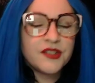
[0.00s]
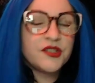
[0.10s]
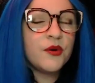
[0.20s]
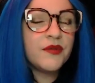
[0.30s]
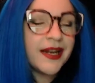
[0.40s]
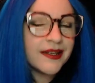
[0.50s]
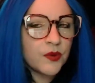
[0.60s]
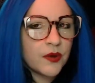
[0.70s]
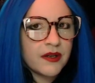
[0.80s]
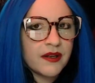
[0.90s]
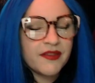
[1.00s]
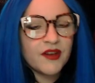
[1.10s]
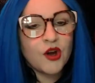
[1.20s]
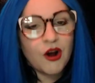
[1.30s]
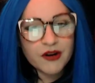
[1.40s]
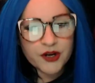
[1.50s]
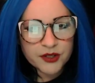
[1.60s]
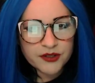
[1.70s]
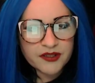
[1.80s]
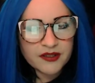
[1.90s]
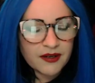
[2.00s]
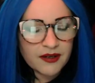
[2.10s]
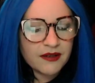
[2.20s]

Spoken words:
So the next one, The Gawkers,